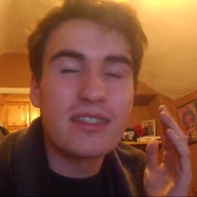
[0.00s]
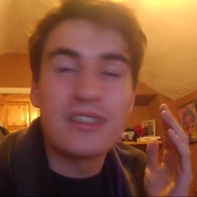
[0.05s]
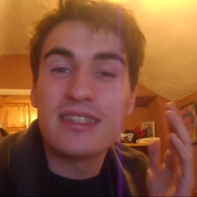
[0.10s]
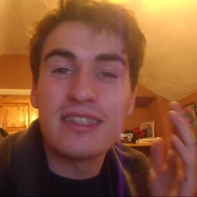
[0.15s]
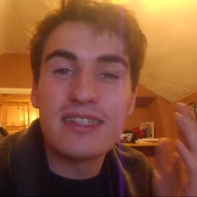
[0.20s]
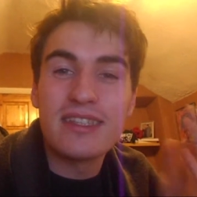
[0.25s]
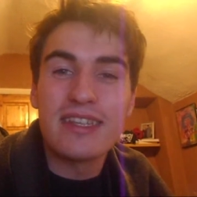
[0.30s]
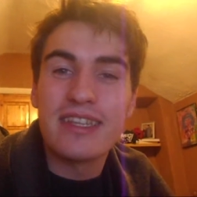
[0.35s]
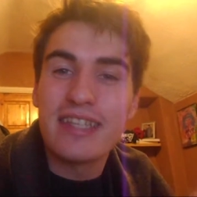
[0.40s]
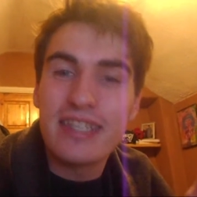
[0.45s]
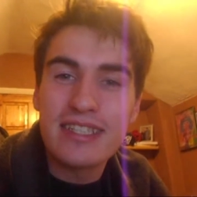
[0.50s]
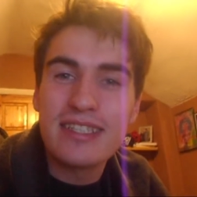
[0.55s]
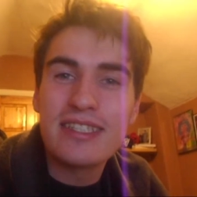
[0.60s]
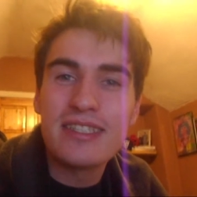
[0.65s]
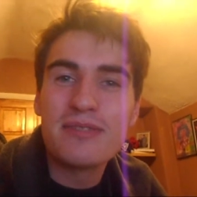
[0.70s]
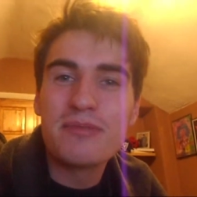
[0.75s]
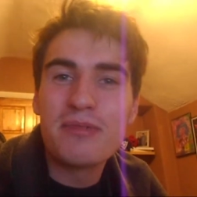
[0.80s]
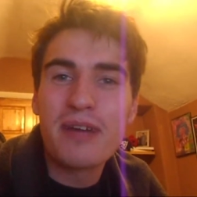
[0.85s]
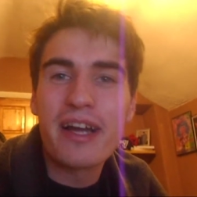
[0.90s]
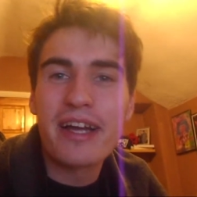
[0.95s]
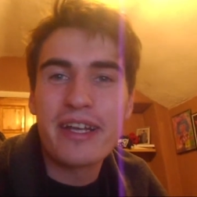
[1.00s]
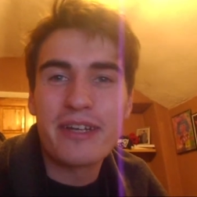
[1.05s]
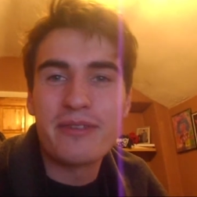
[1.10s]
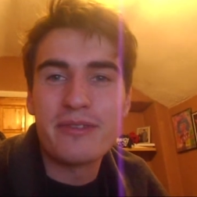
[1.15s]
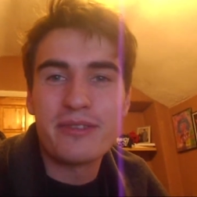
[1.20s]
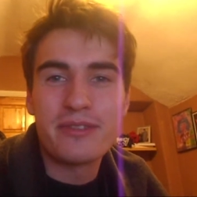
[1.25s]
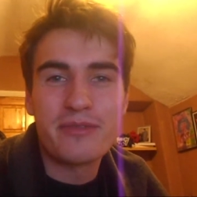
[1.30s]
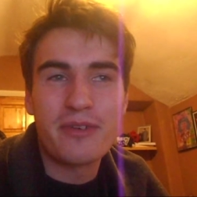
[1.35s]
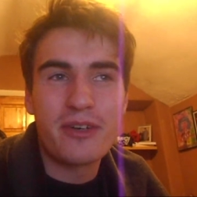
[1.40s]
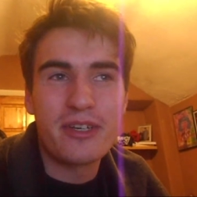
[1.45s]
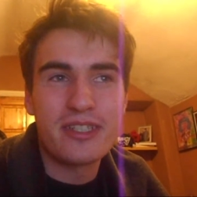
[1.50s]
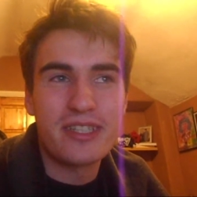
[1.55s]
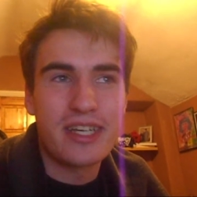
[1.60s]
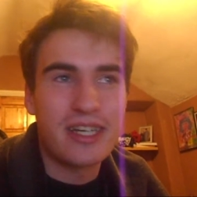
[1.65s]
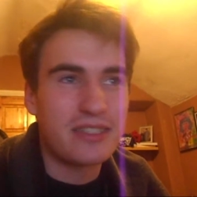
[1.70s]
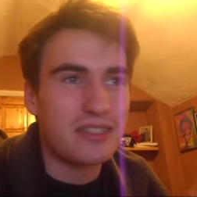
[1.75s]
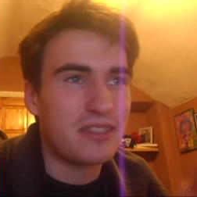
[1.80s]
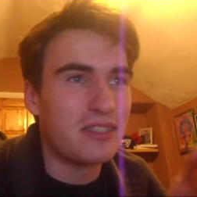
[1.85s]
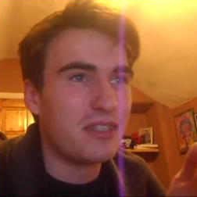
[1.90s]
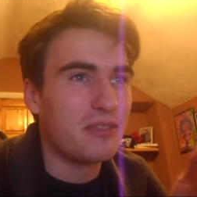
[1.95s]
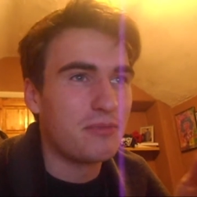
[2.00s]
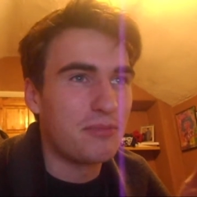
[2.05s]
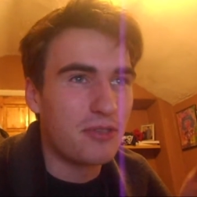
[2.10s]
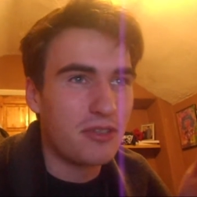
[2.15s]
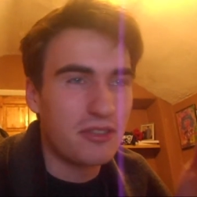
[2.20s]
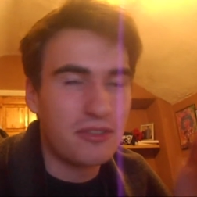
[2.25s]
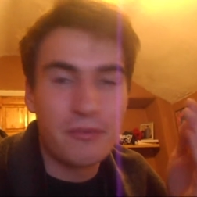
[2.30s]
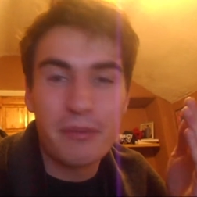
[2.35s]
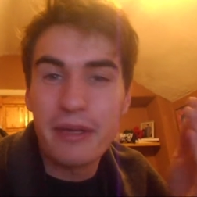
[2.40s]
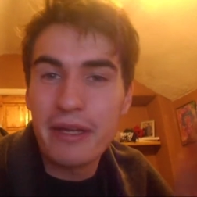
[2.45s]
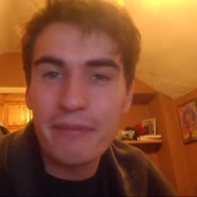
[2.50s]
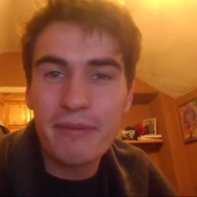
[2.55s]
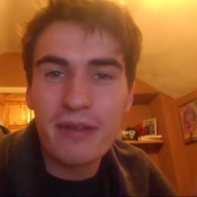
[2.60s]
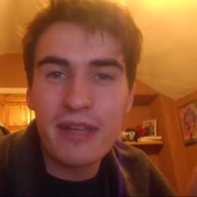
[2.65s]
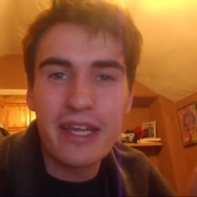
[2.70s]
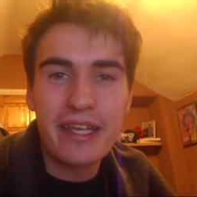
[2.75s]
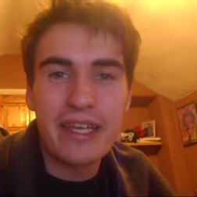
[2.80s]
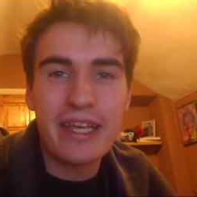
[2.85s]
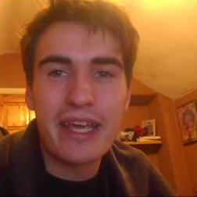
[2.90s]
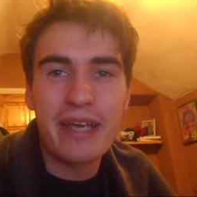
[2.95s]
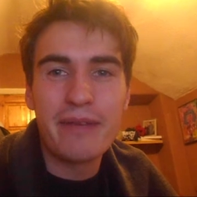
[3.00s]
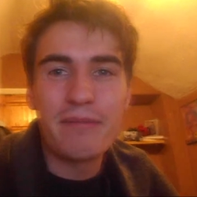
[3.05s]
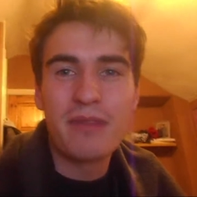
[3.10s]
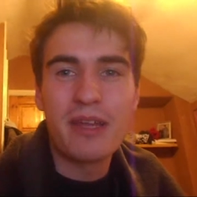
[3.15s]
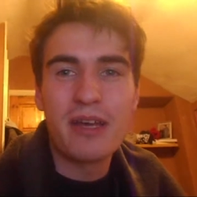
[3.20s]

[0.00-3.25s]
this is why I go into voice acting. It's because of people like him.